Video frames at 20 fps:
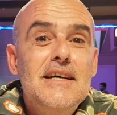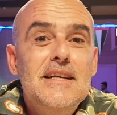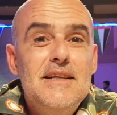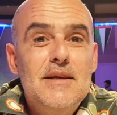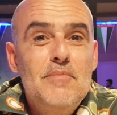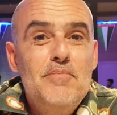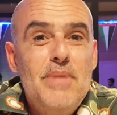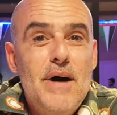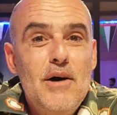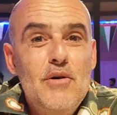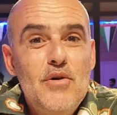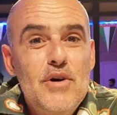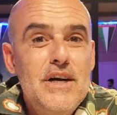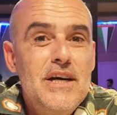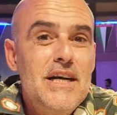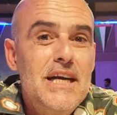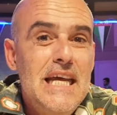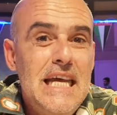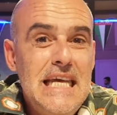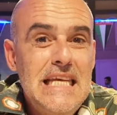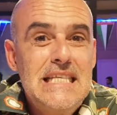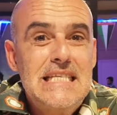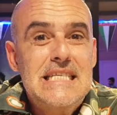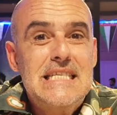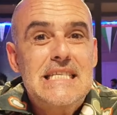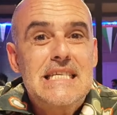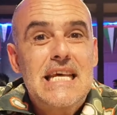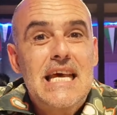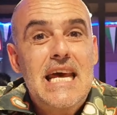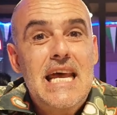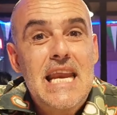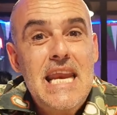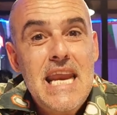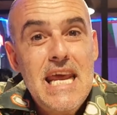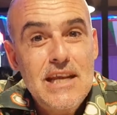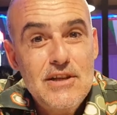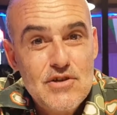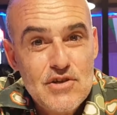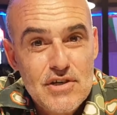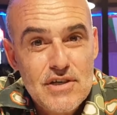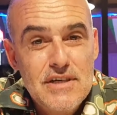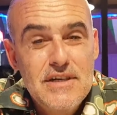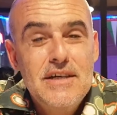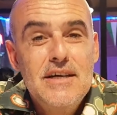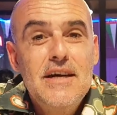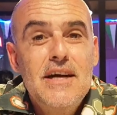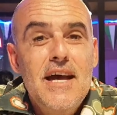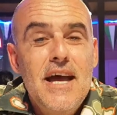The power, it's a nature.